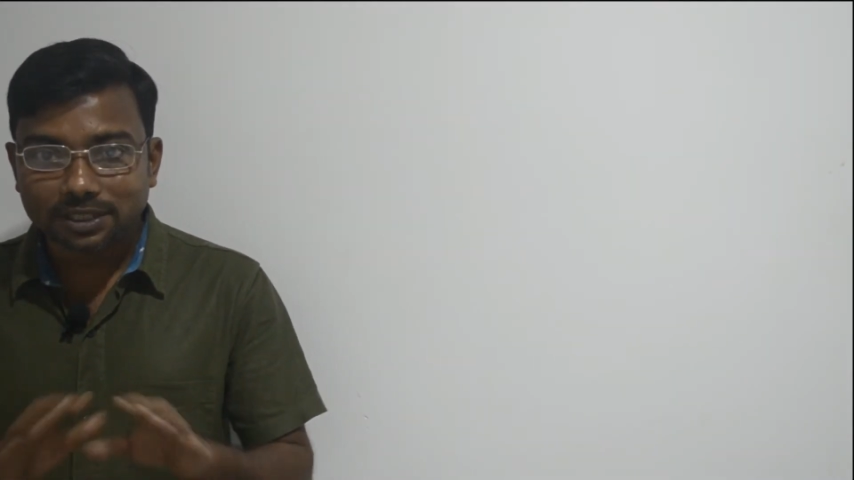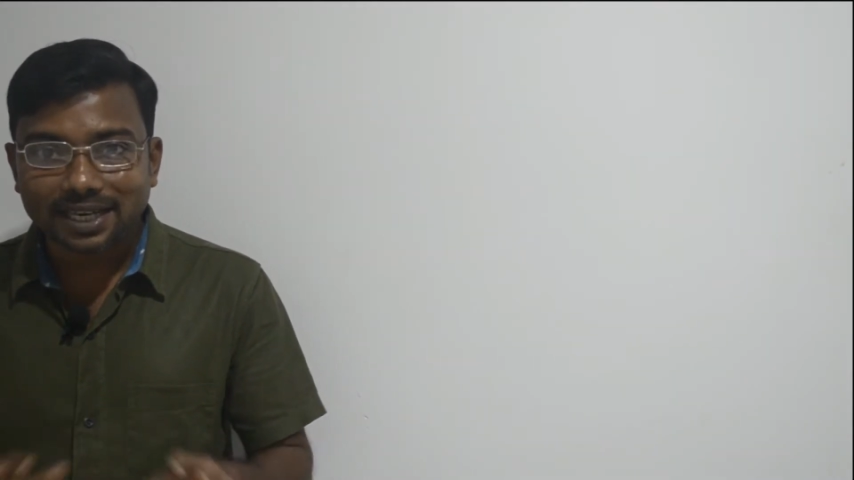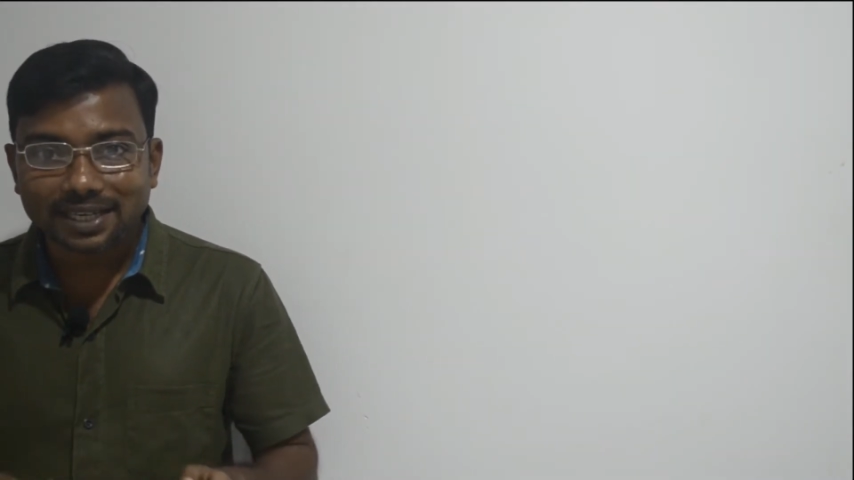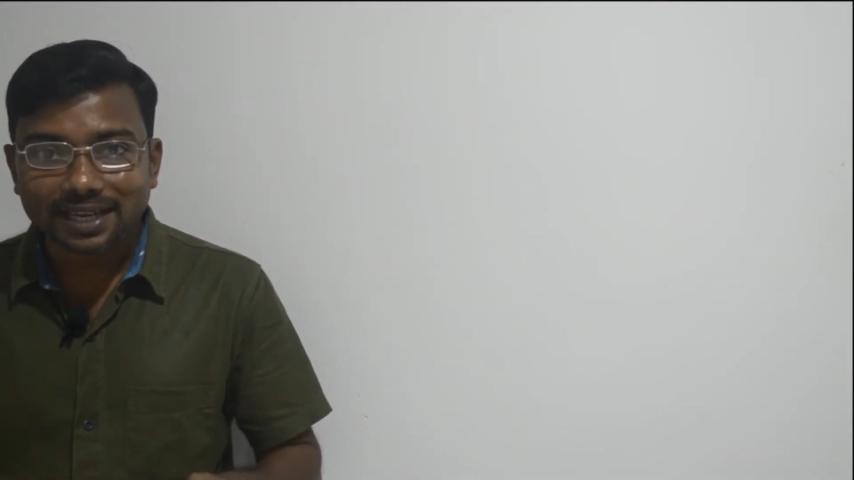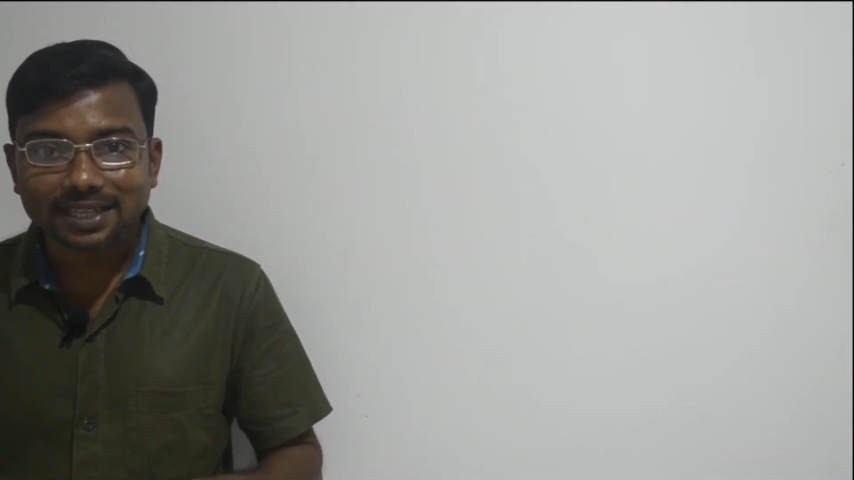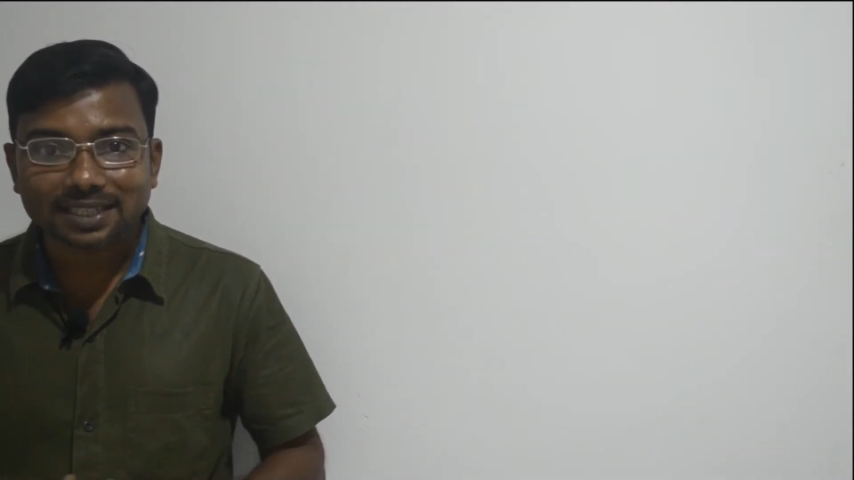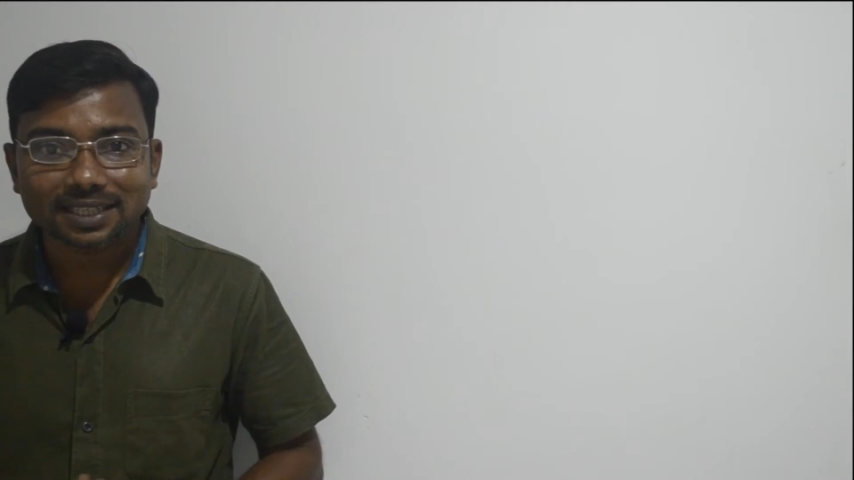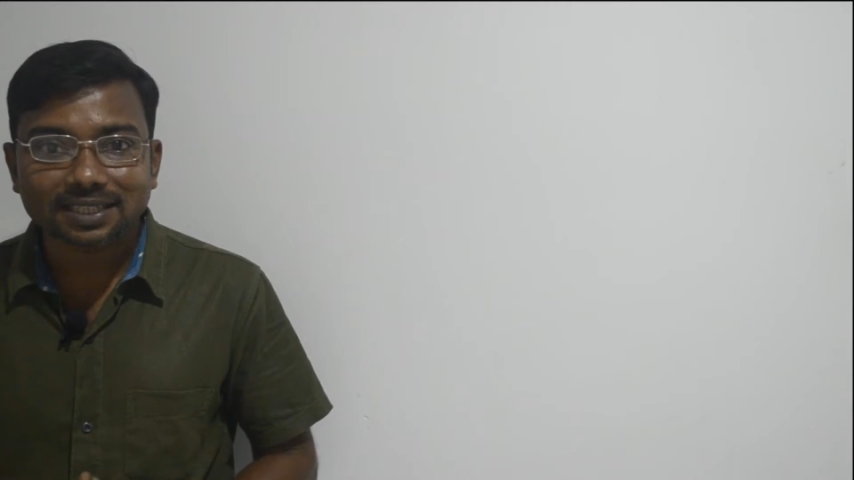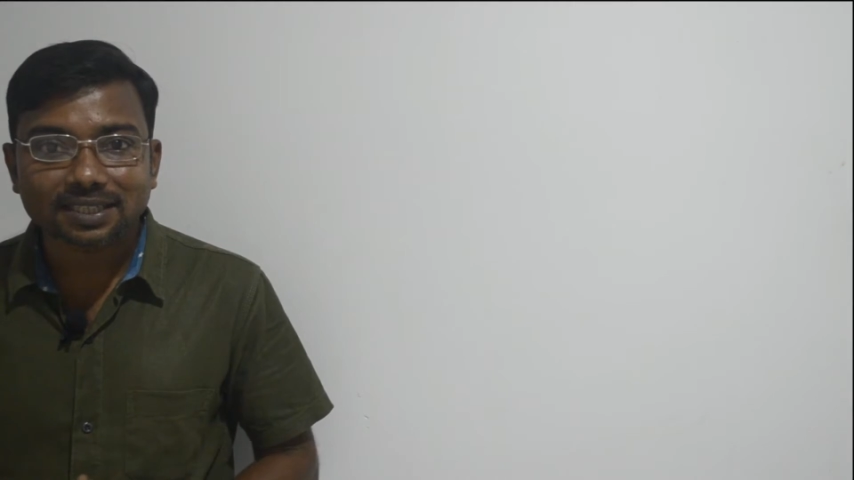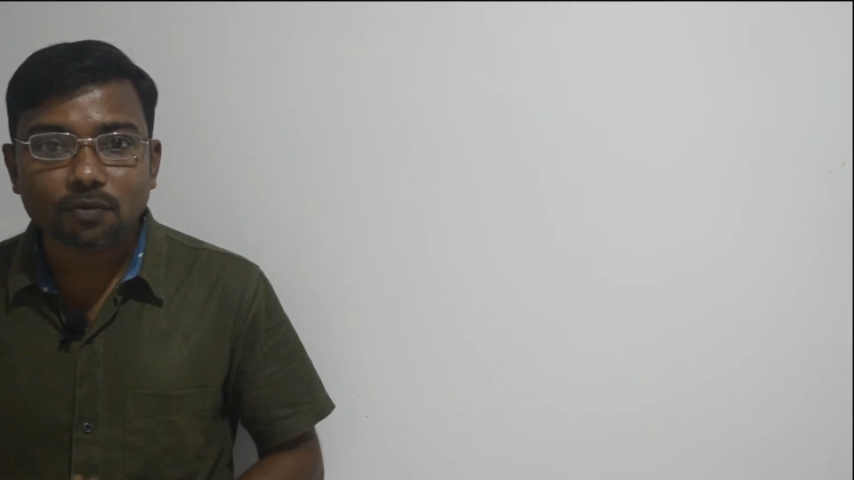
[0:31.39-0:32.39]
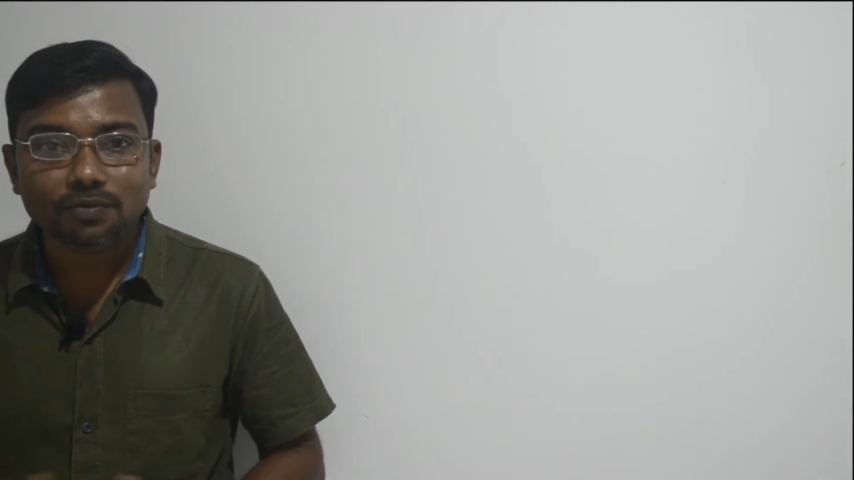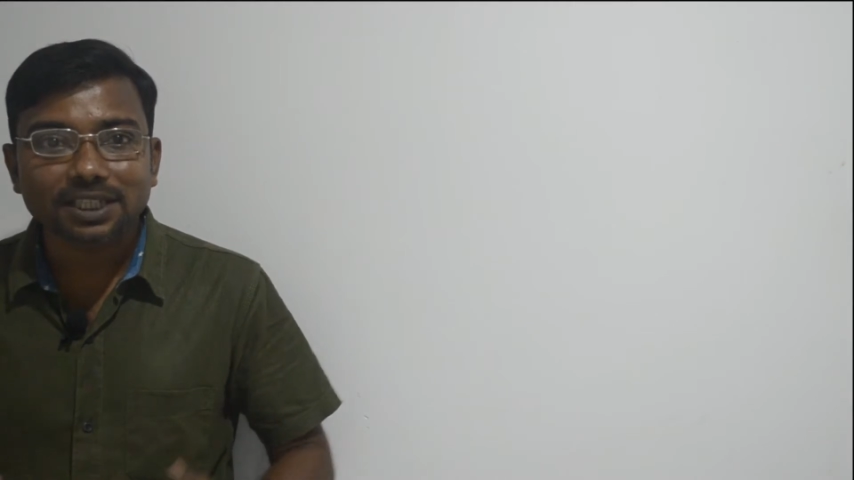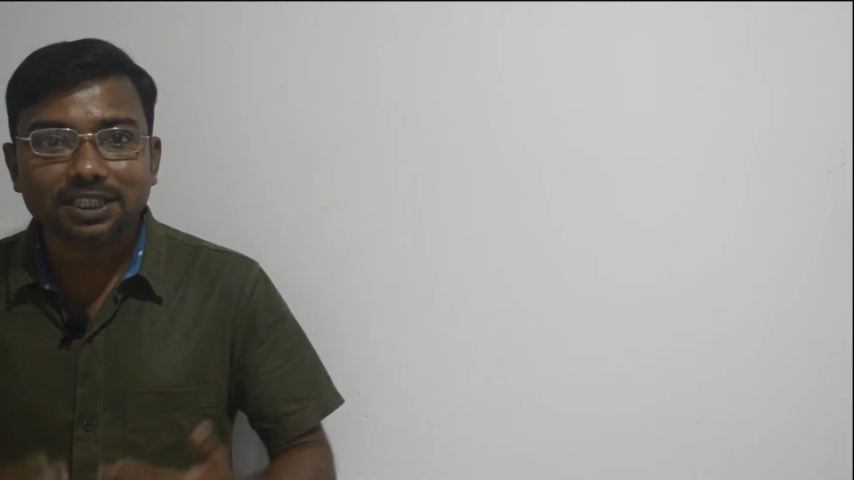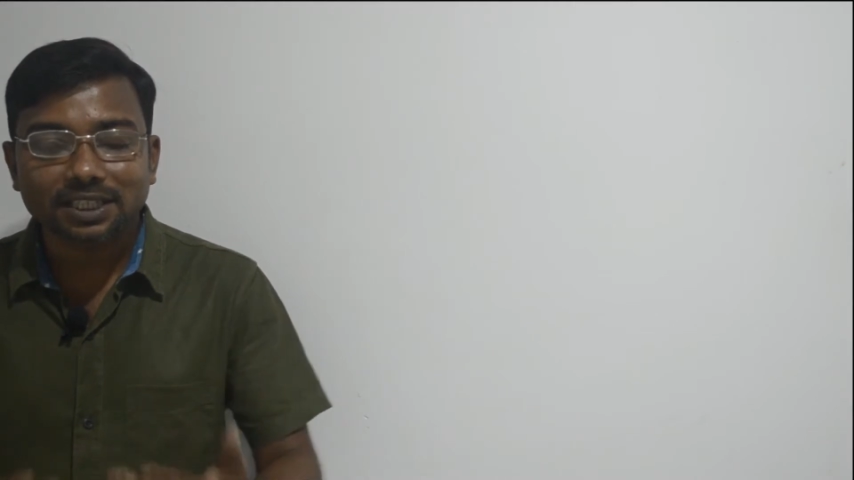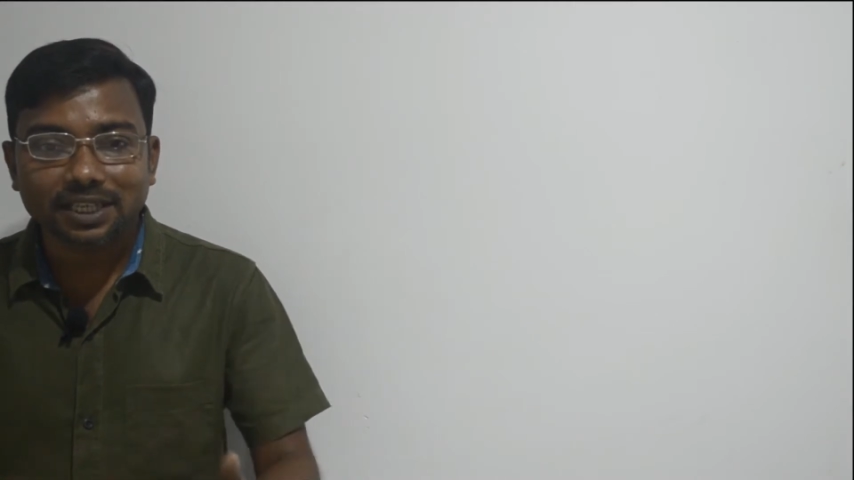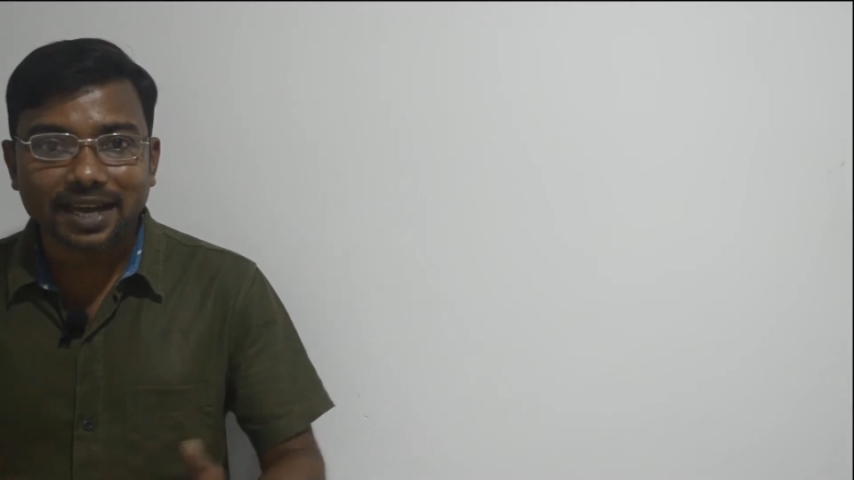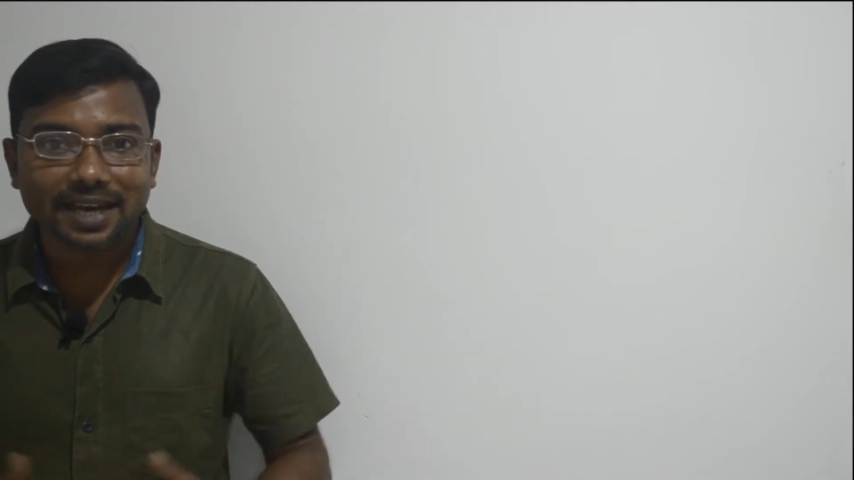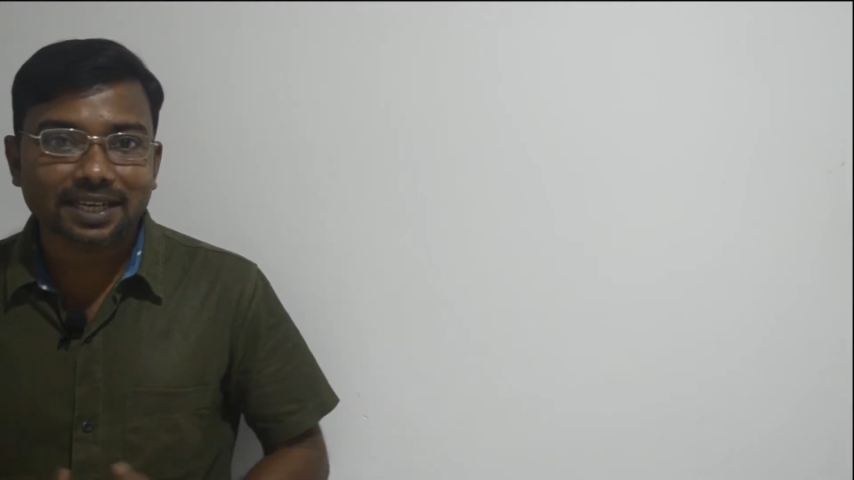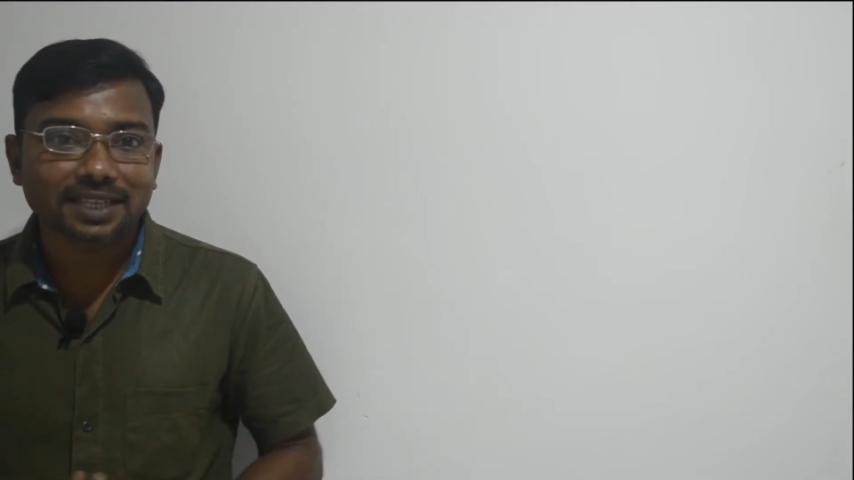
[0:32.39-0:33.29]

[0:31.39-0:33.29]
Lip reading: sentences which indicate